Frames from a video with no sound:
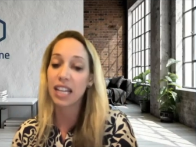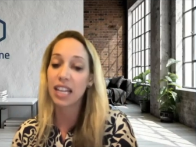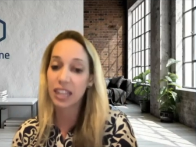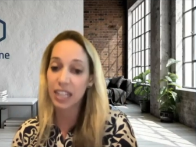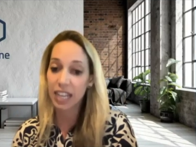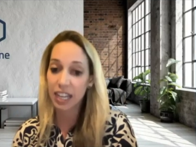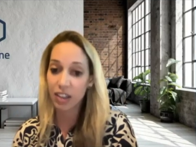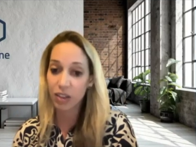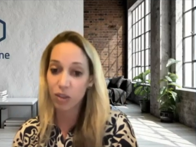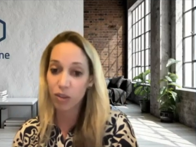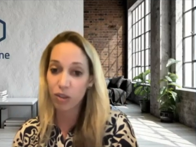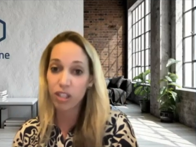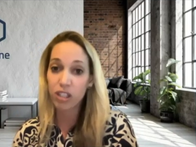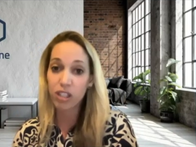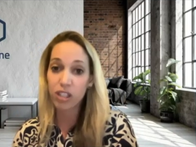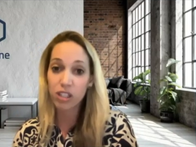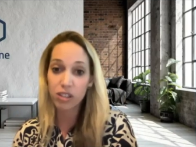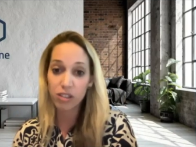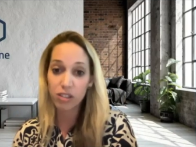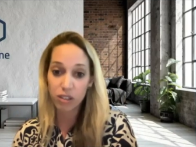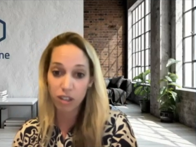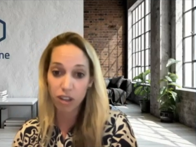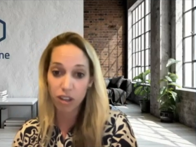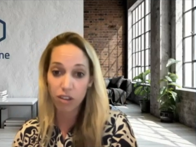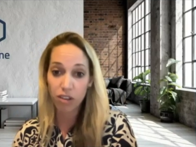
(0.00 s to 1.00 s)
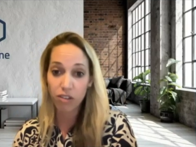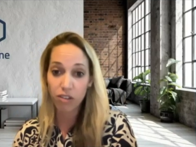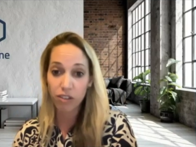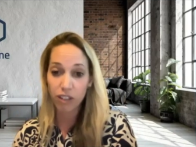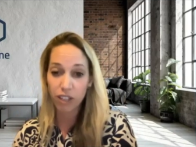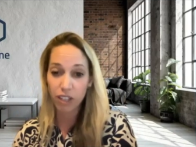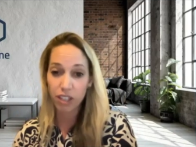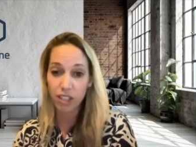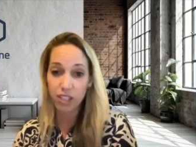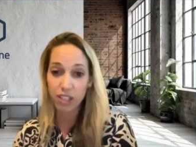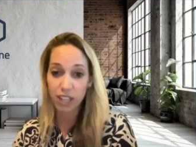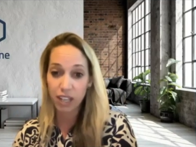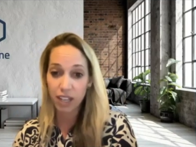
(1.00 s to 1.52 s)
landlords, so the
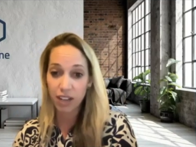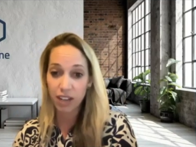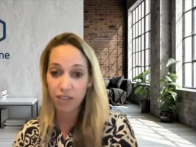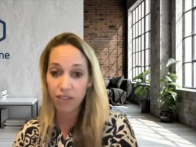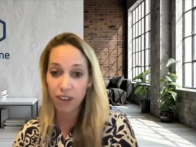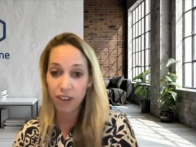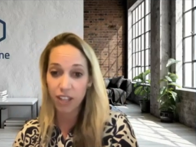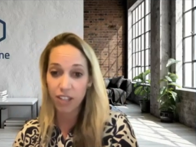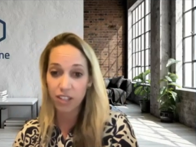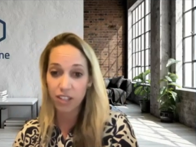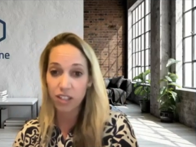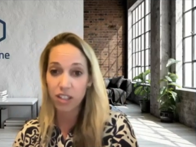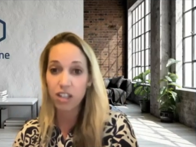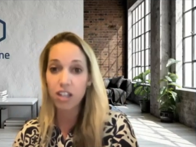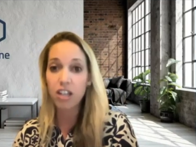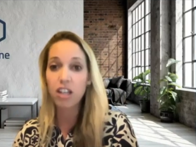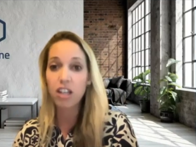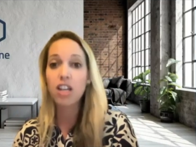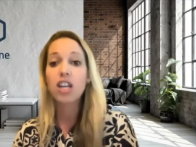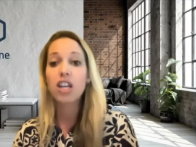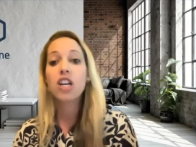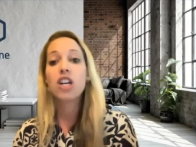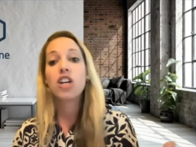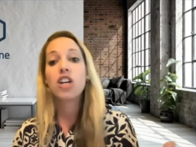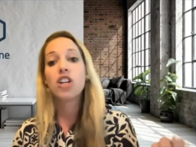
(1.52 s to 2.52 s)
real estate investor,